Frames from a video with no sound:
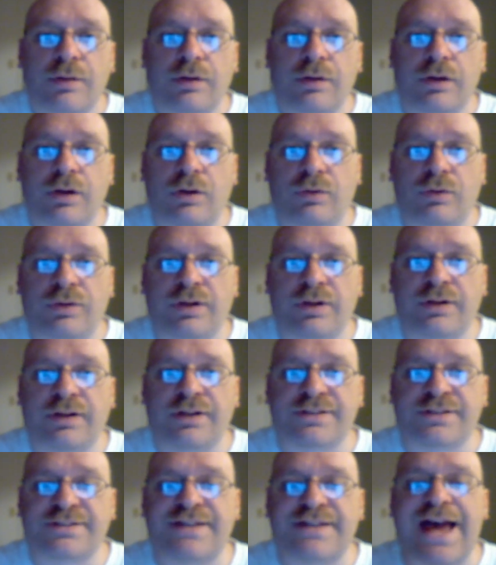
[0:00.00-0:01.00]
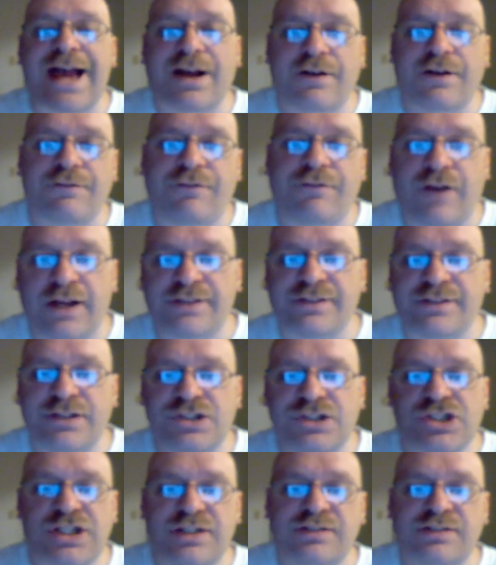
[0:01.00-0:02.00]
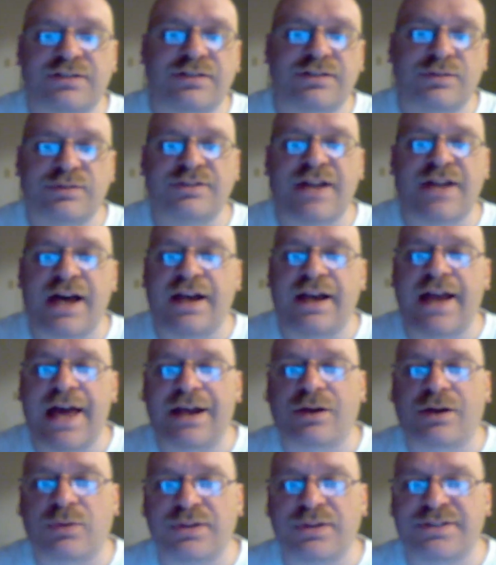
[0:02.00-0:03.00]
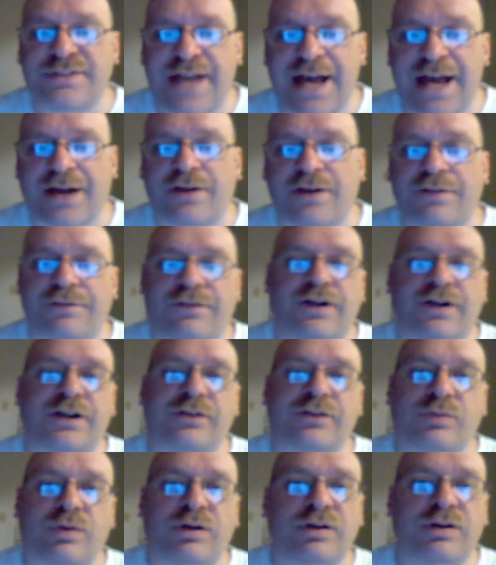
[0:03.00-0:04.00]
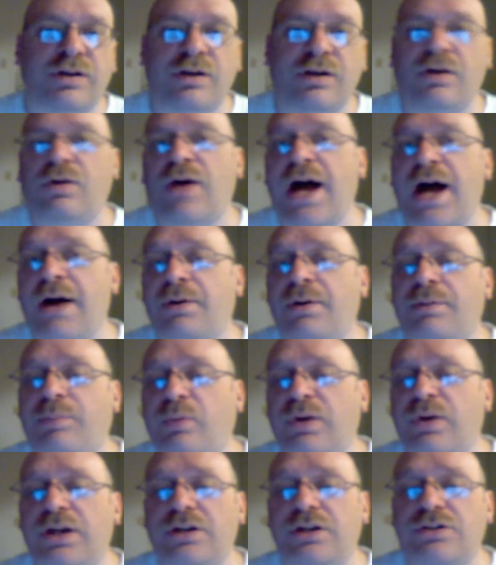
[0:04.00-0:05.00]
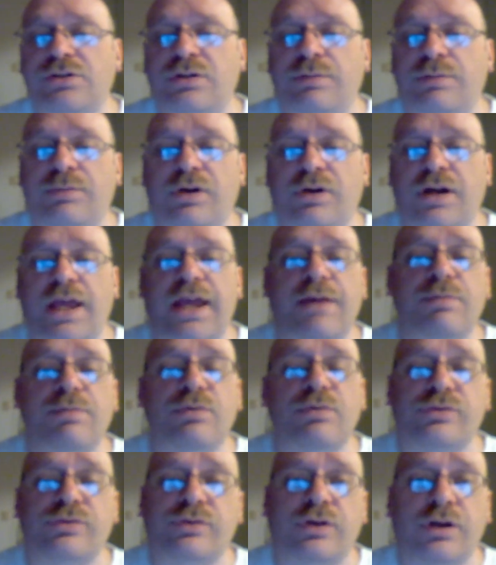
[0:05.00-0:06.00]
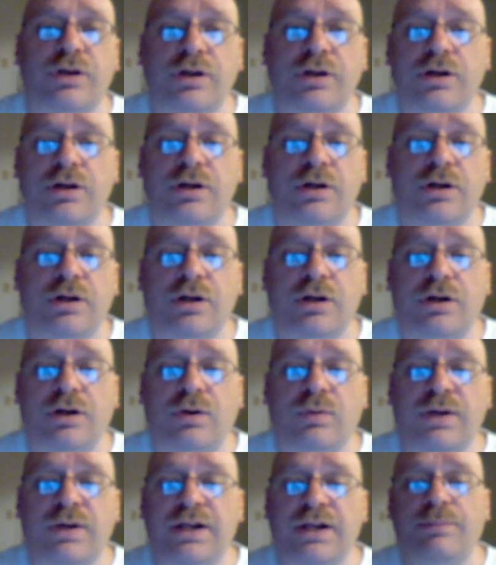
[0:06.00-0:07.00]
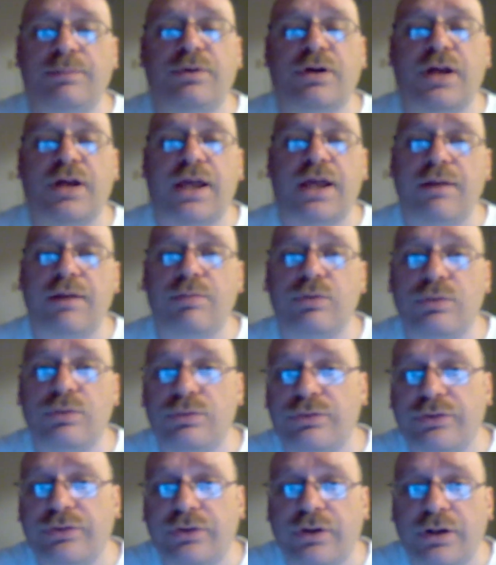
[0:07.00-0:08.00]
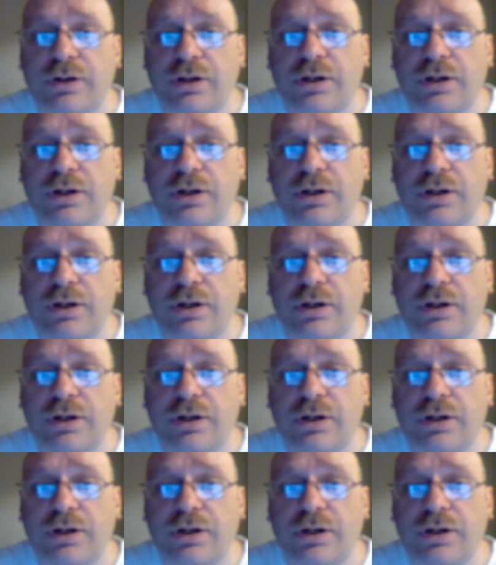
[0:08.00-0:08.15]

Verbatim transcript: you know, the the sacrifice and Jesus was not an adequate sacrifice. Well, you know, I would point you to the book of Hebrews. You know, read the book of Hebrews,